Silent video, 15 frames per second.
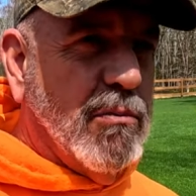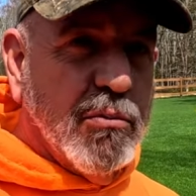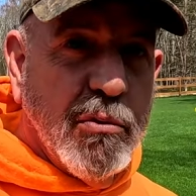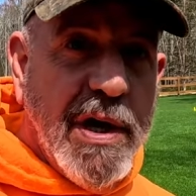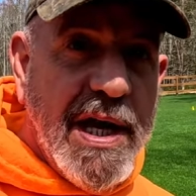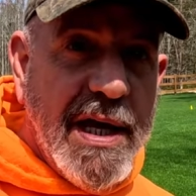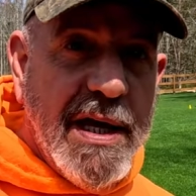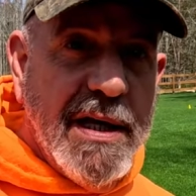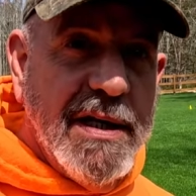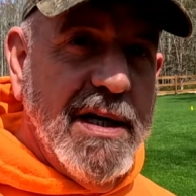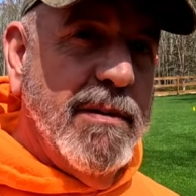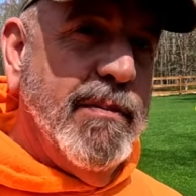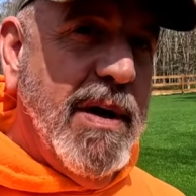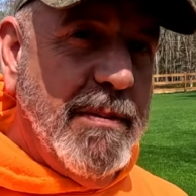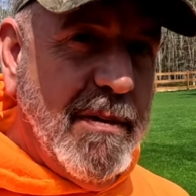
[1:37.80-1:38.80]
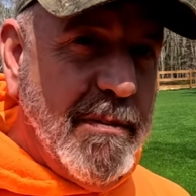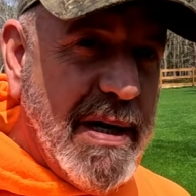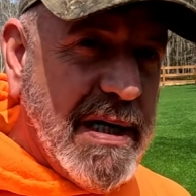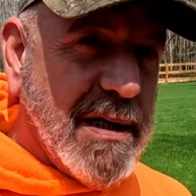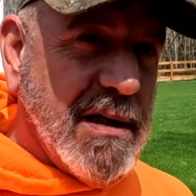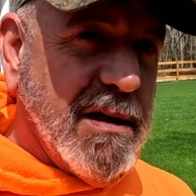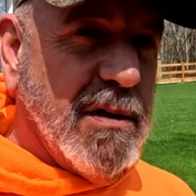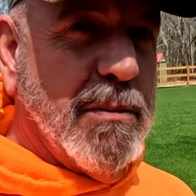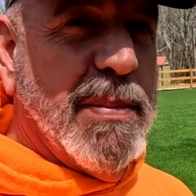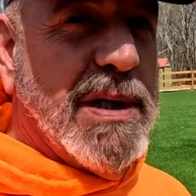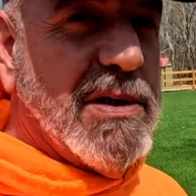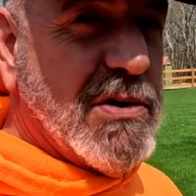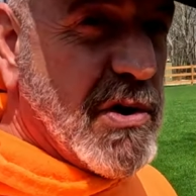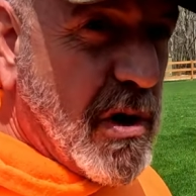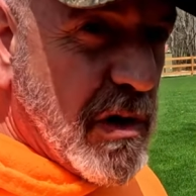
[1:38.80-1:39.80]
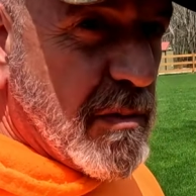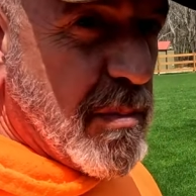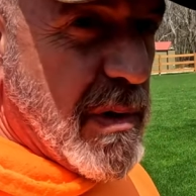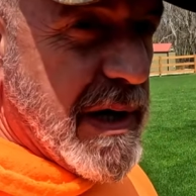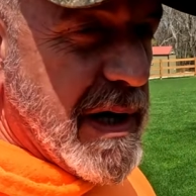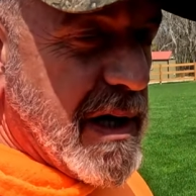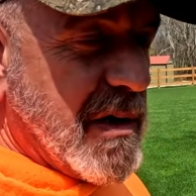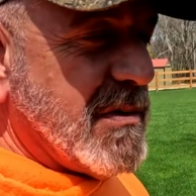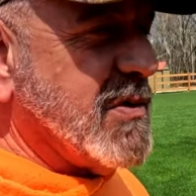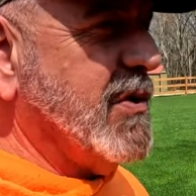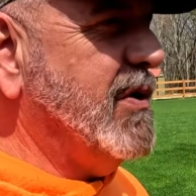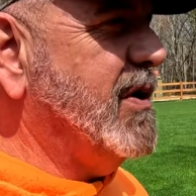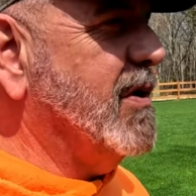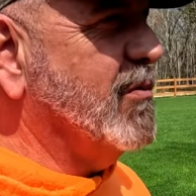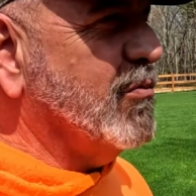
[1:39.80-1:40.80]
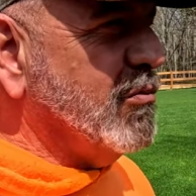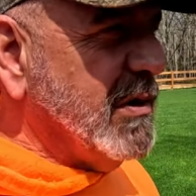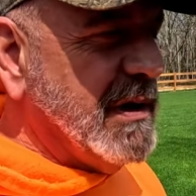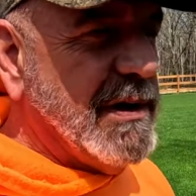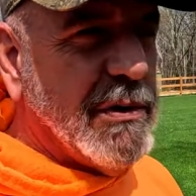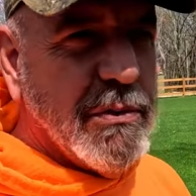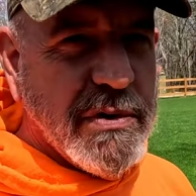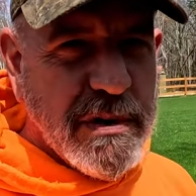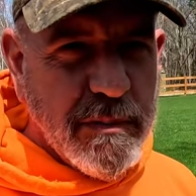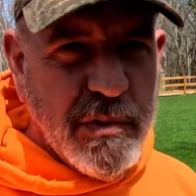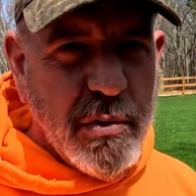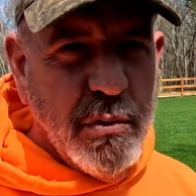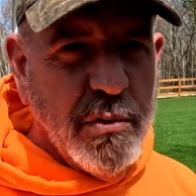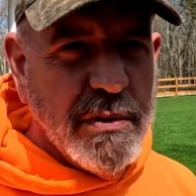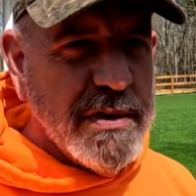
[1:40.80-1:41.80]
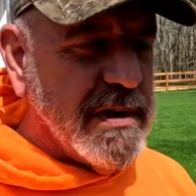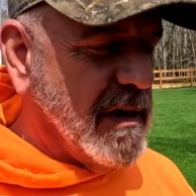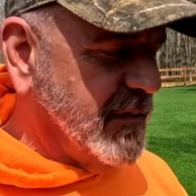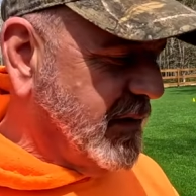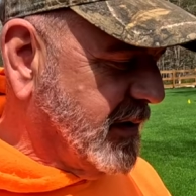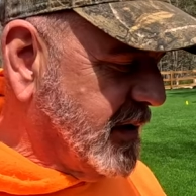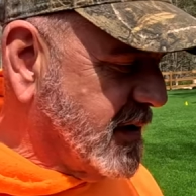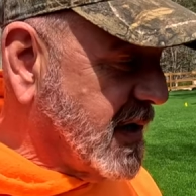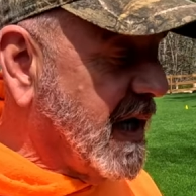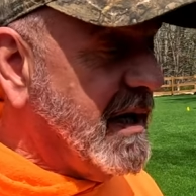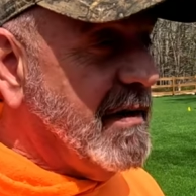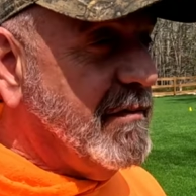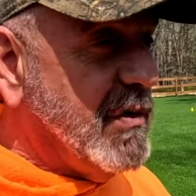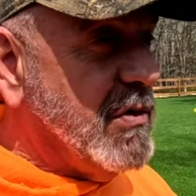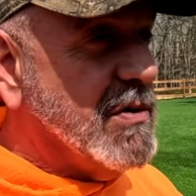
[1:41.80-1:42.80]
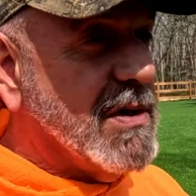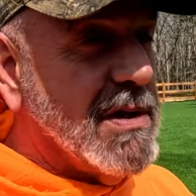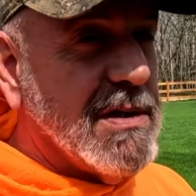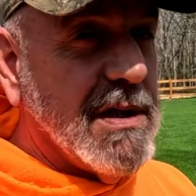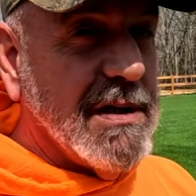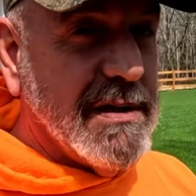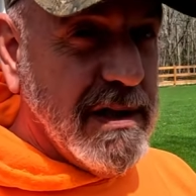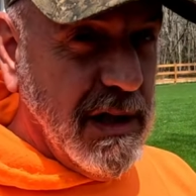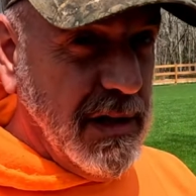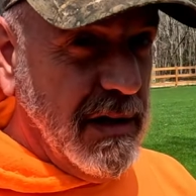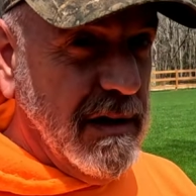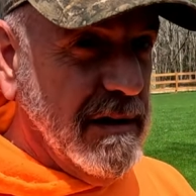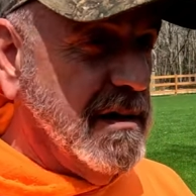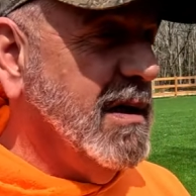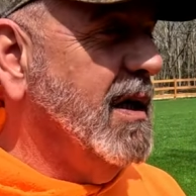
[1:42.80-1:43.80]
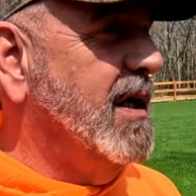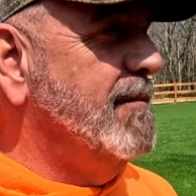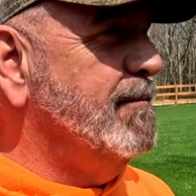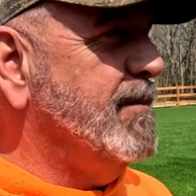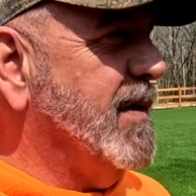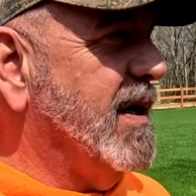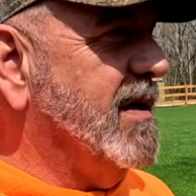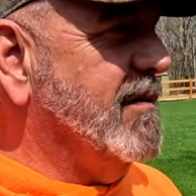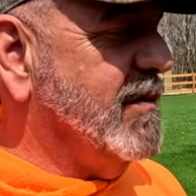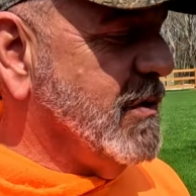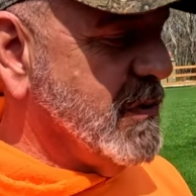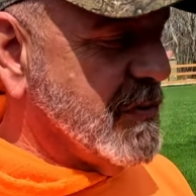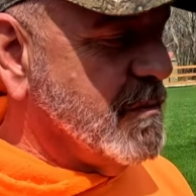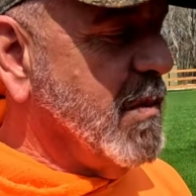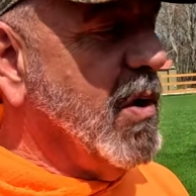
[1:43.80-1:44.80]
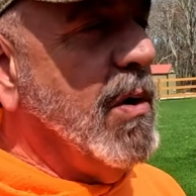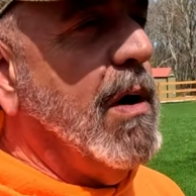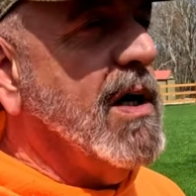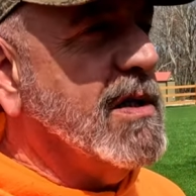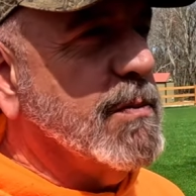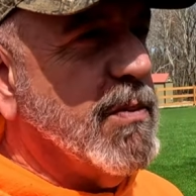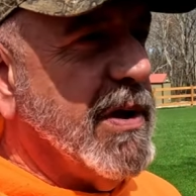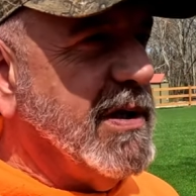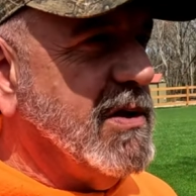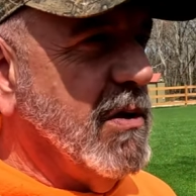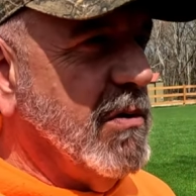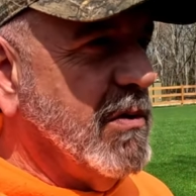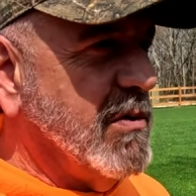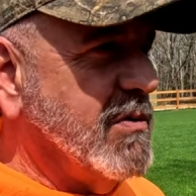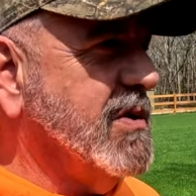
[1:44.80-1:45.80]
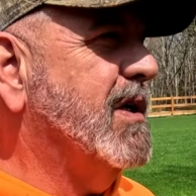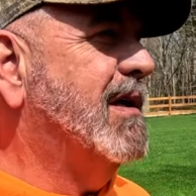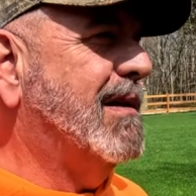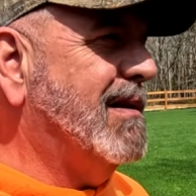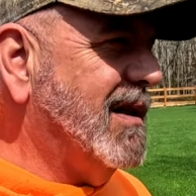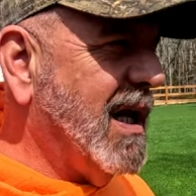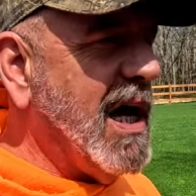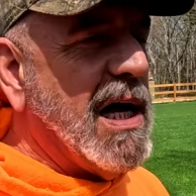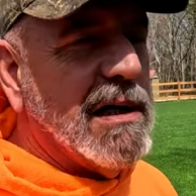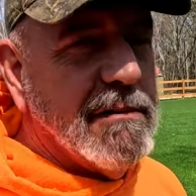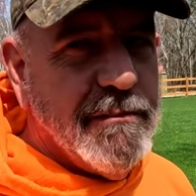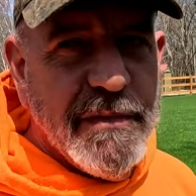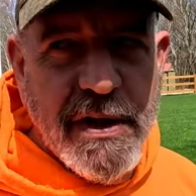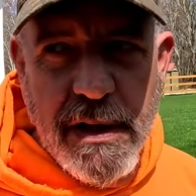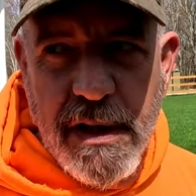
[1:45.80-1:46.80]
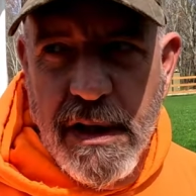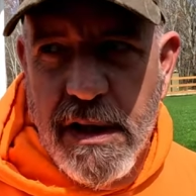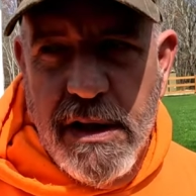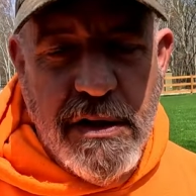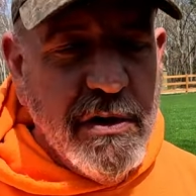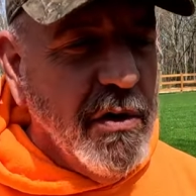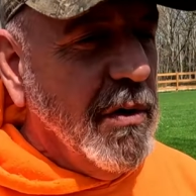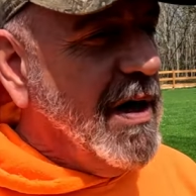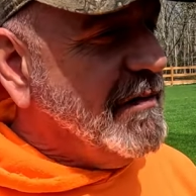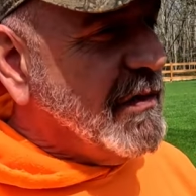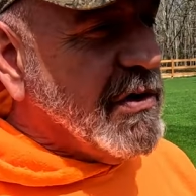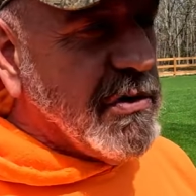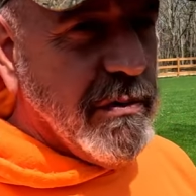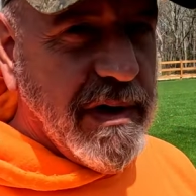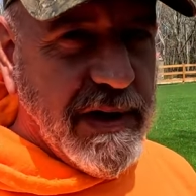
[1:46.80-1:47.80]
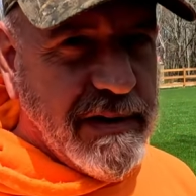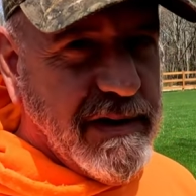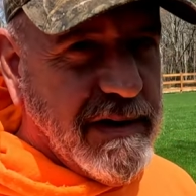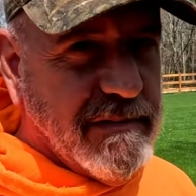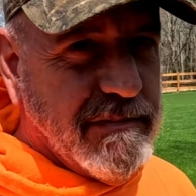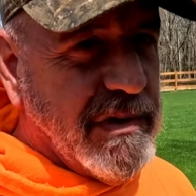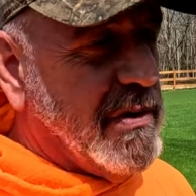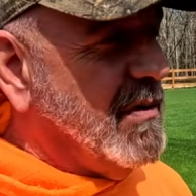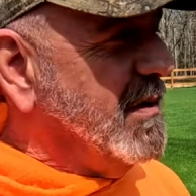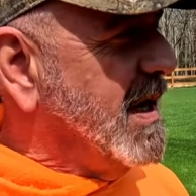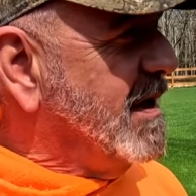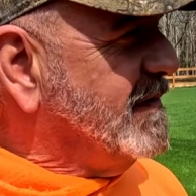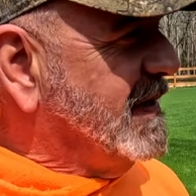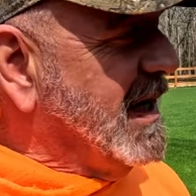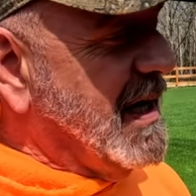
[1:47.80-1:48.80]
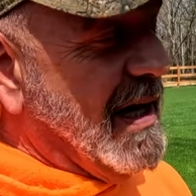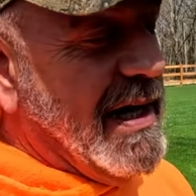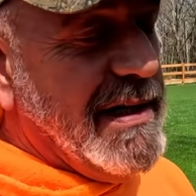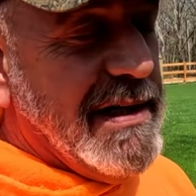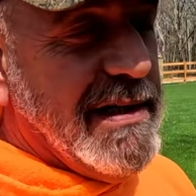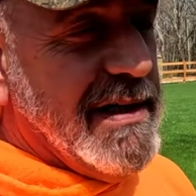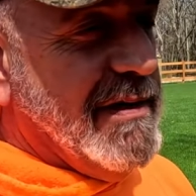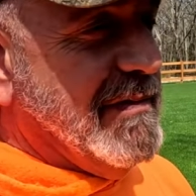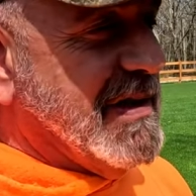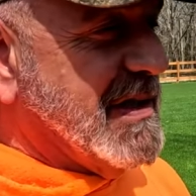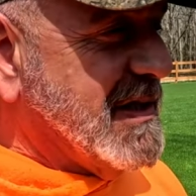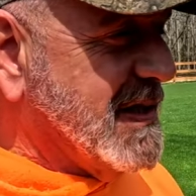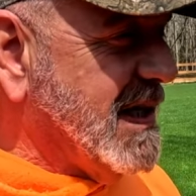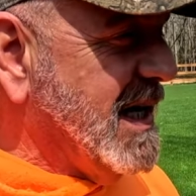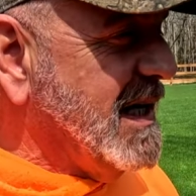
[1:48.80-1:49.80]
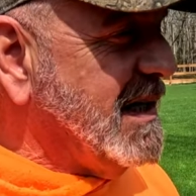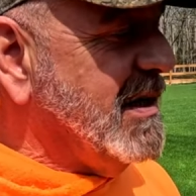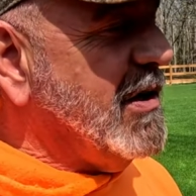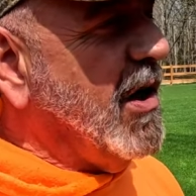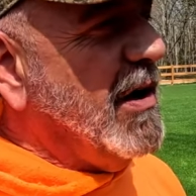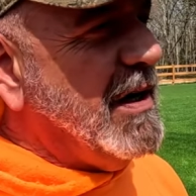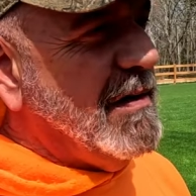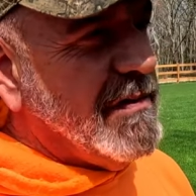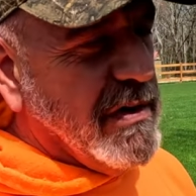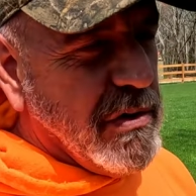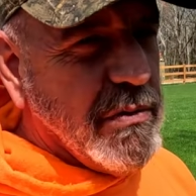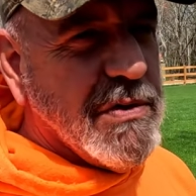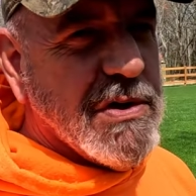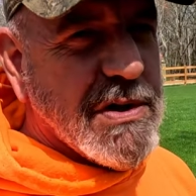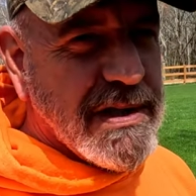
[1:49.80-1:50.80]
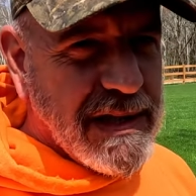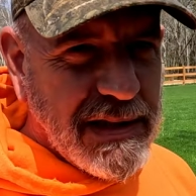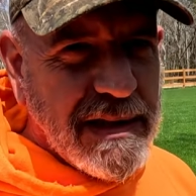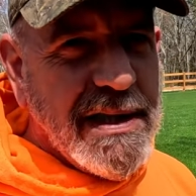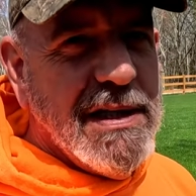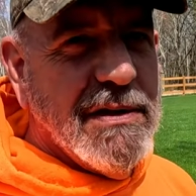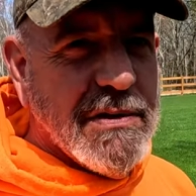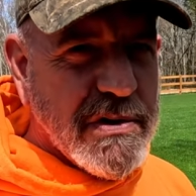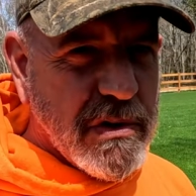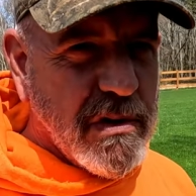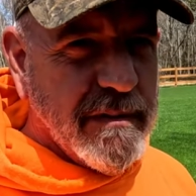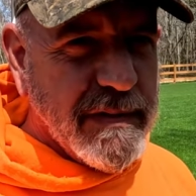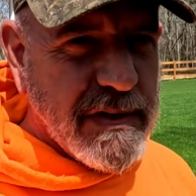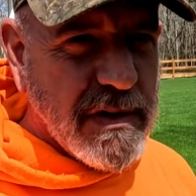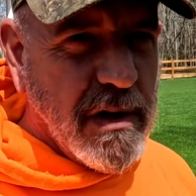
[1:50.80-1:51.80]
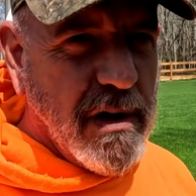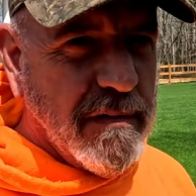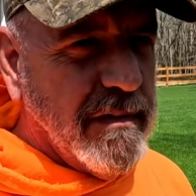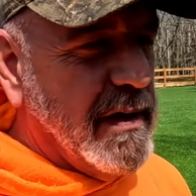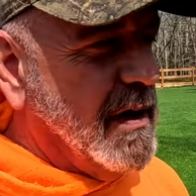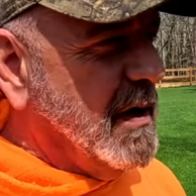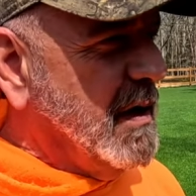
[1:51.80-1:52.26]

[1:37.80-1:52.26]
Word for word: red and maybe make it a little bit dark brown. So you can really do some cool stuff with this. I have used this a ton. I have used Mohawk spray toners a lot. You don't have to do anything. You don't have to, I didn't even sand it. All you have to do is just clean the surface off.